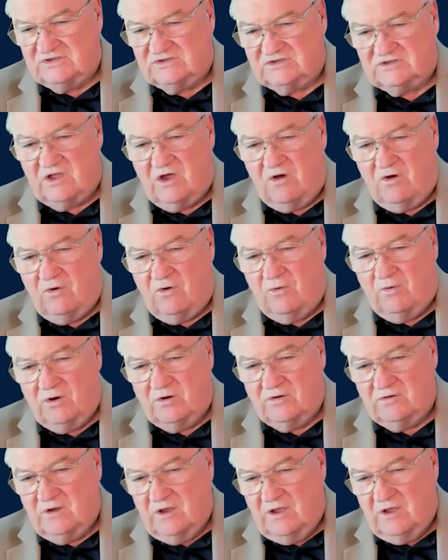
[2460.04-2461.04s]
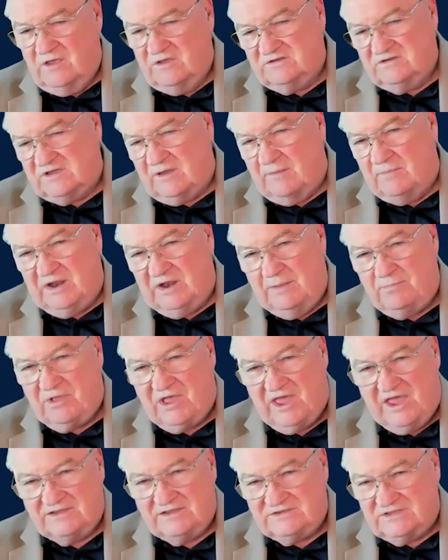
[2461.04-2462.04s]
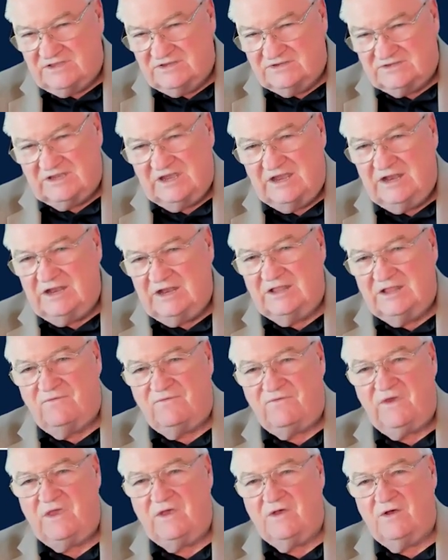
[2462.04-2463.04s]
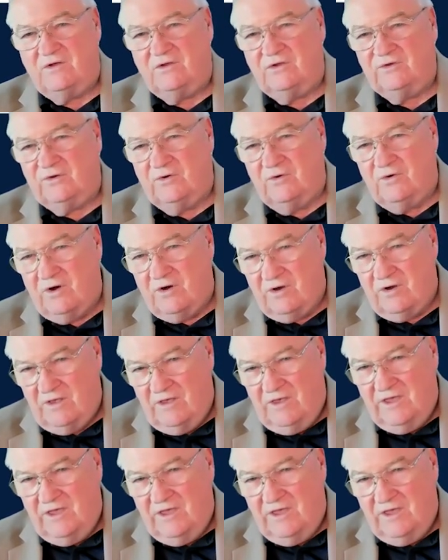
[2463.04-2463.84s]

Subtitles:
the snow, or somebody plants the seed in the field, or